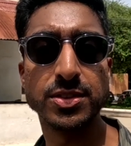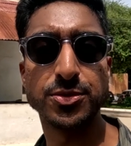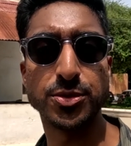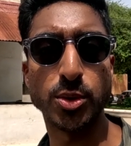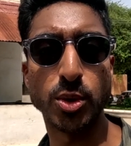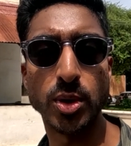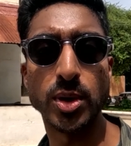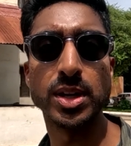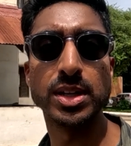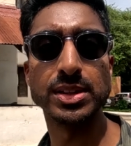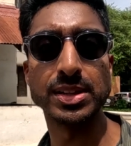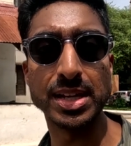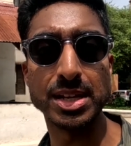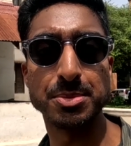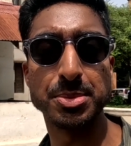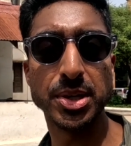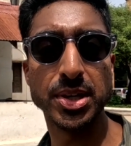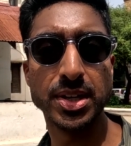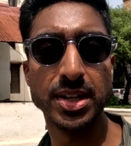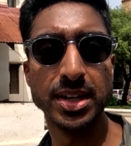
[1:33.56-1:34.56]
for
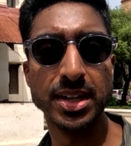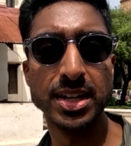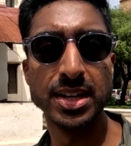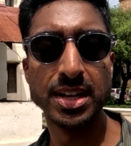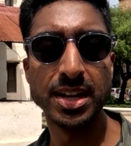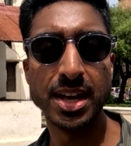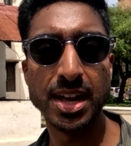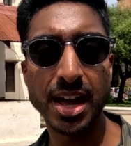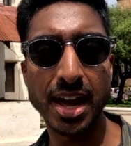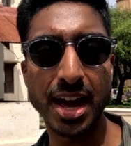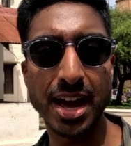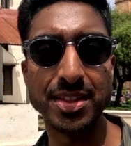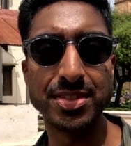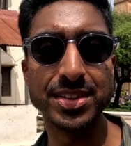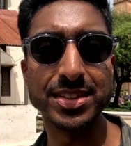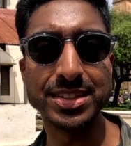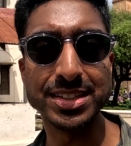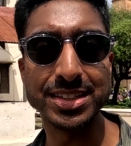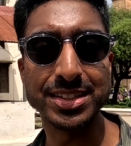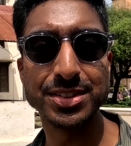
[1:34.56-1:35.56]
labor and
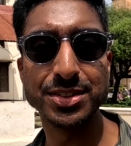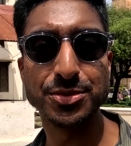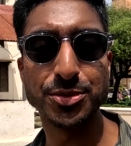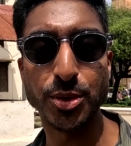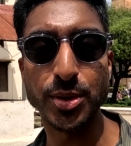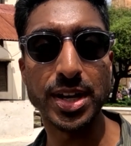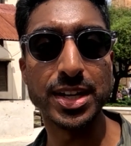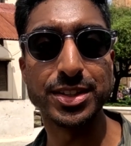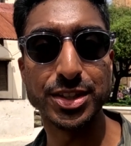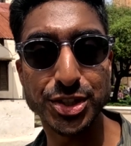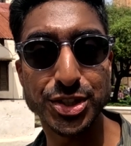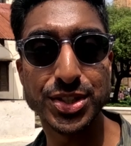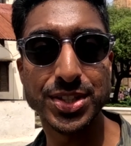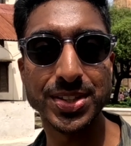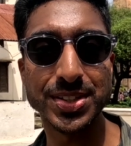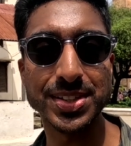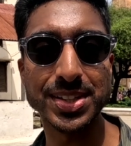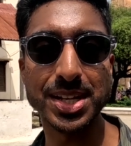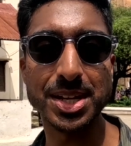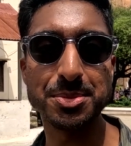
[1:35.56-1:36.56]
the need for
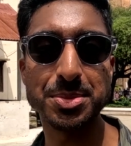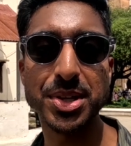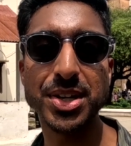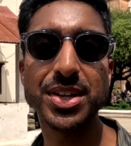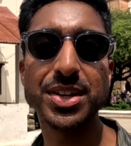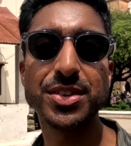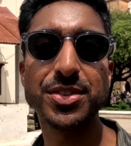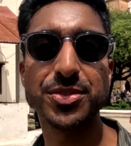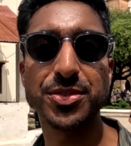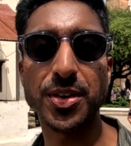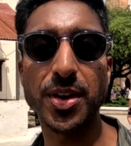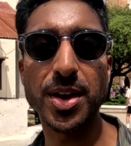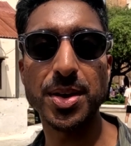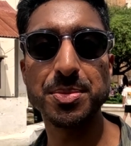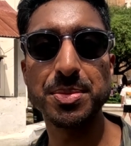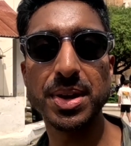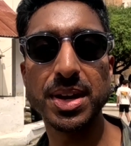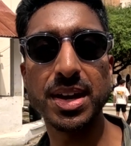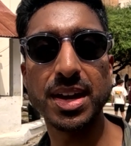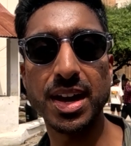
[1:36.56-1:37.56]
additional labor
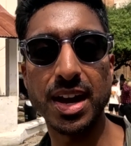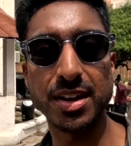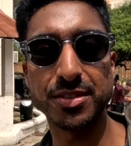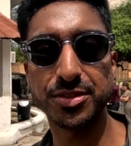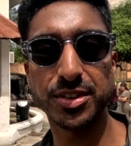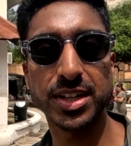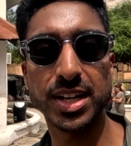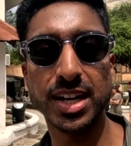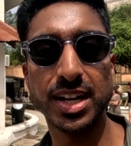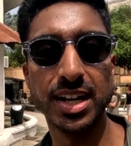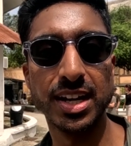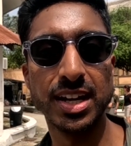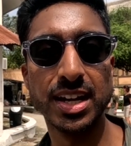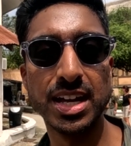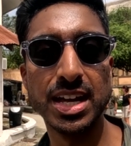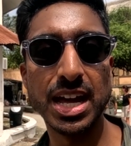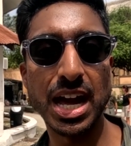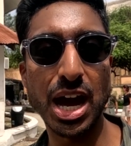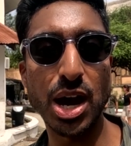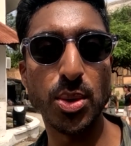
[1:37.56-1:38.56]
from Africa.
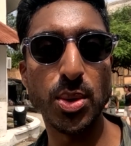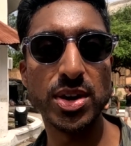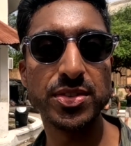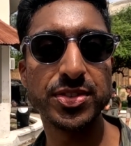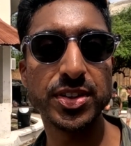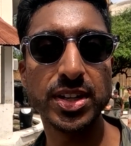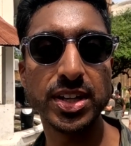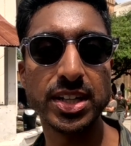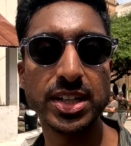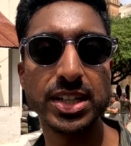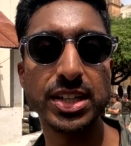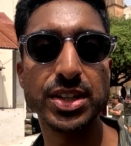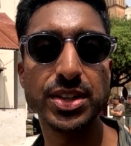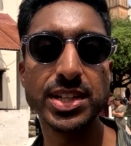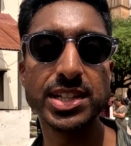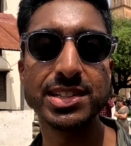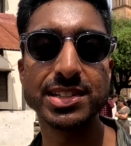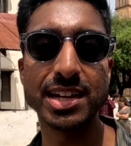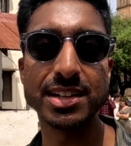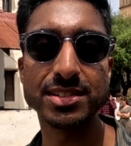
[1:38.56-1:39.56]
However, here
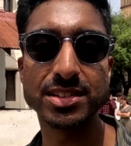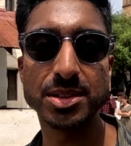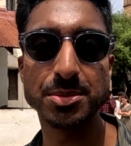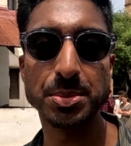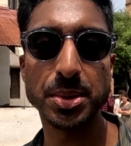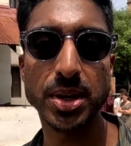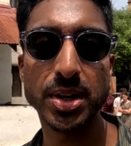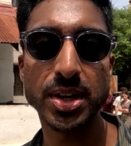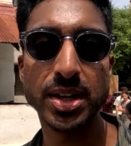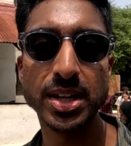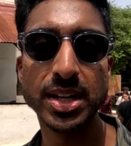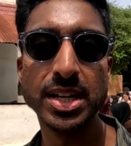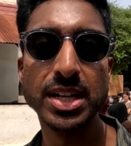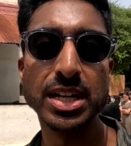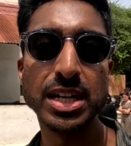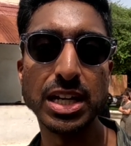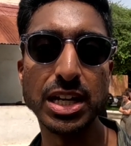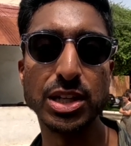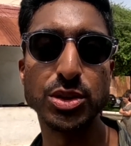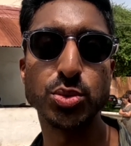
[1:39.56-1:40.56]
in Zanzibar,
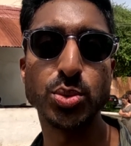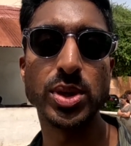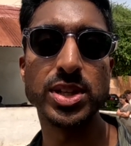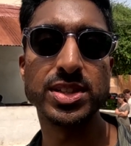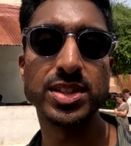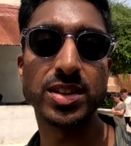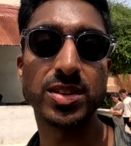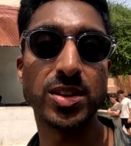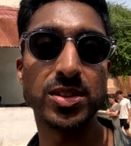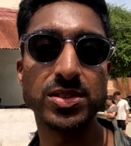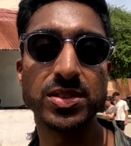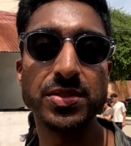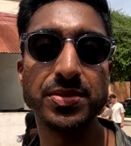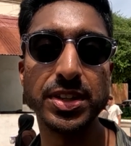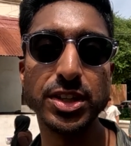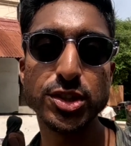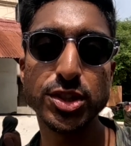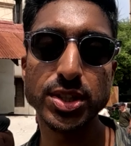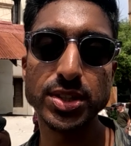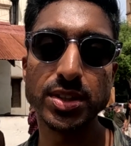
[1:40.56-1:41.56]
it was the
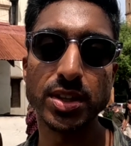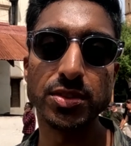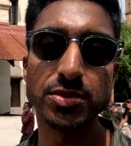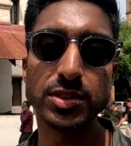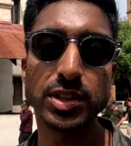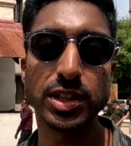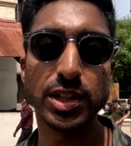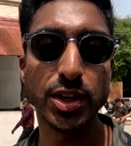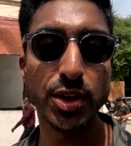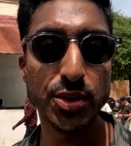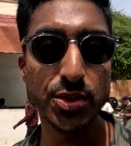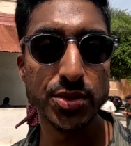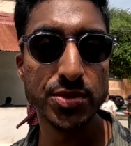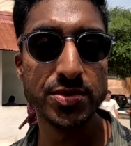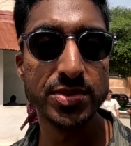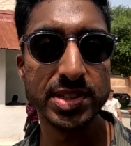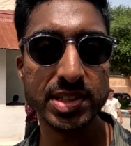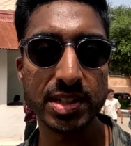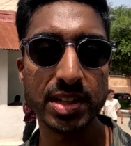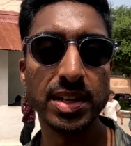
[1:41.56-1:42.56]
cultivation of
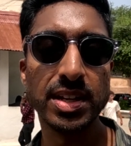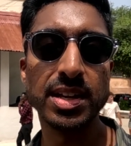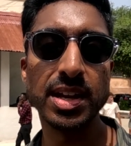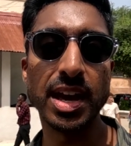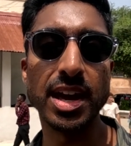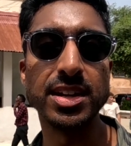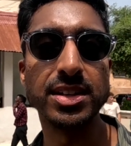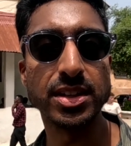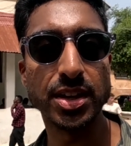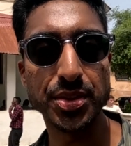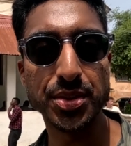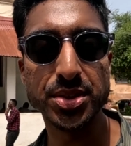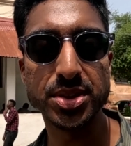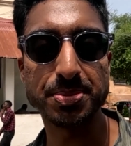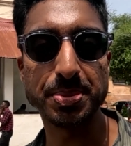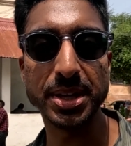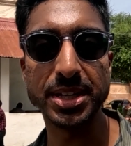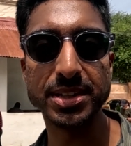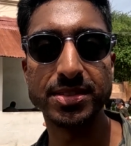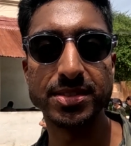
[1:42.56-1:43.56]
cloves and other
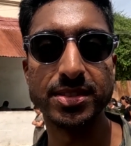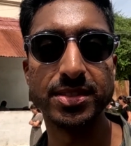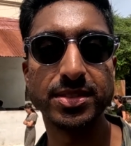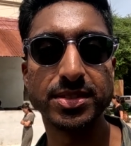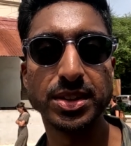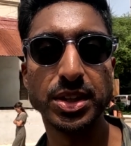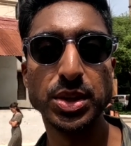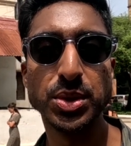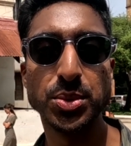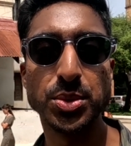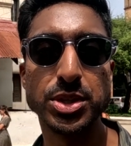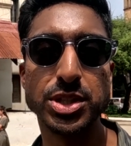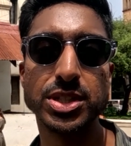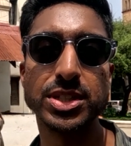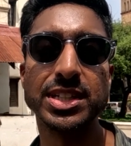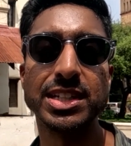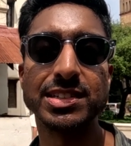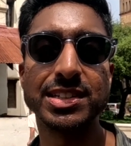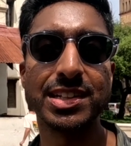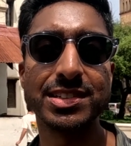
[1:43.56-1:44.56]
spices which
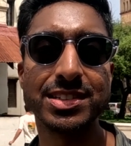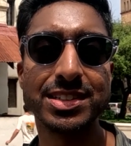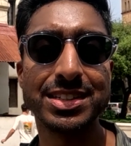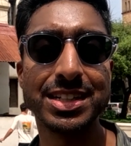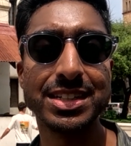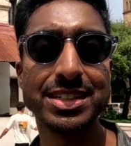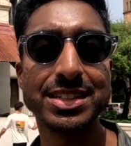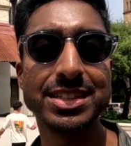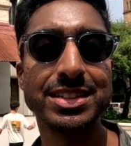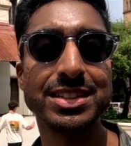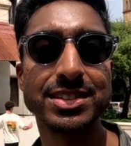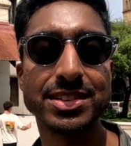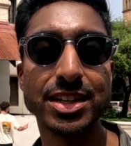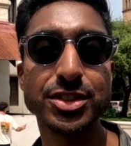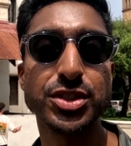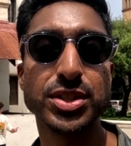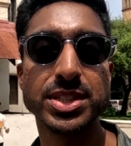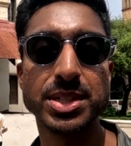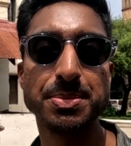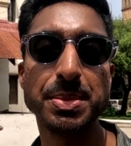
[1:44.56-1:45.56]
necessitated
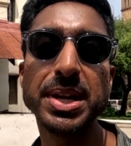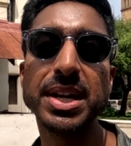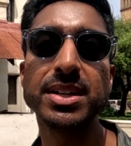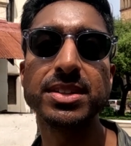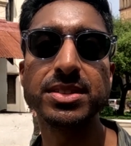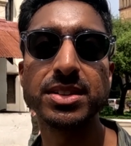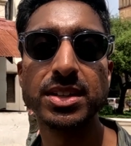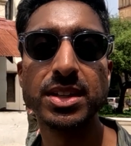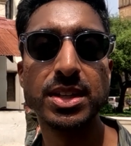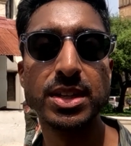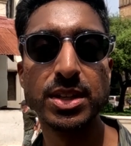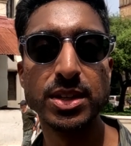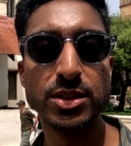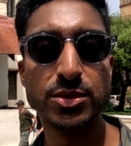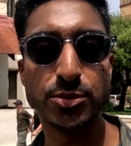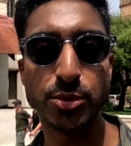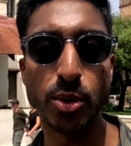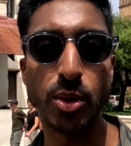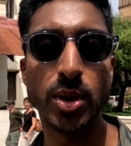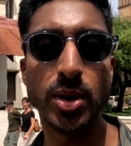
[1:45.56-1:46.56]
such a demand
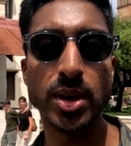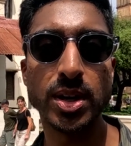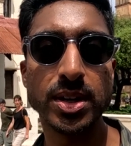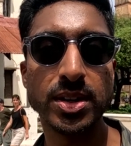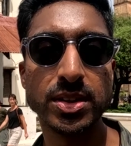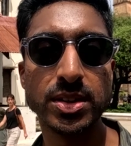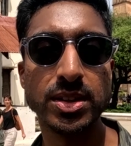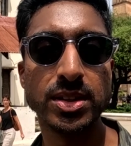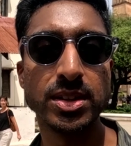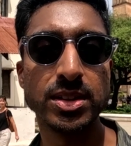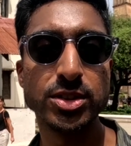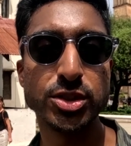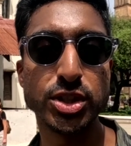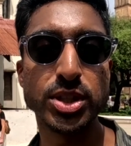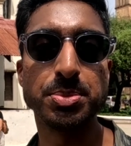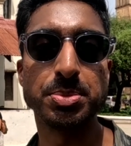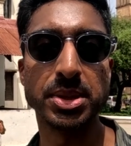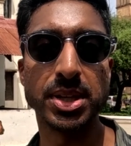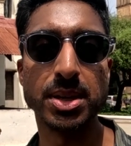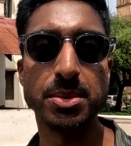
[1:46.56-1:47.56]
for
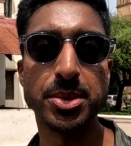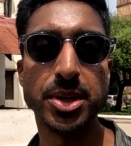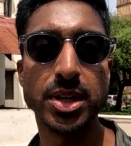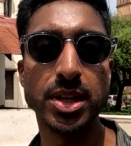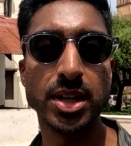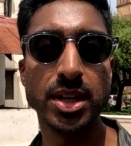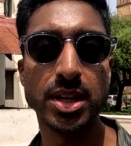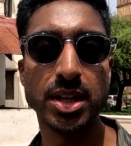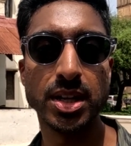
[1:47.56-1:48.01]
cheap labor.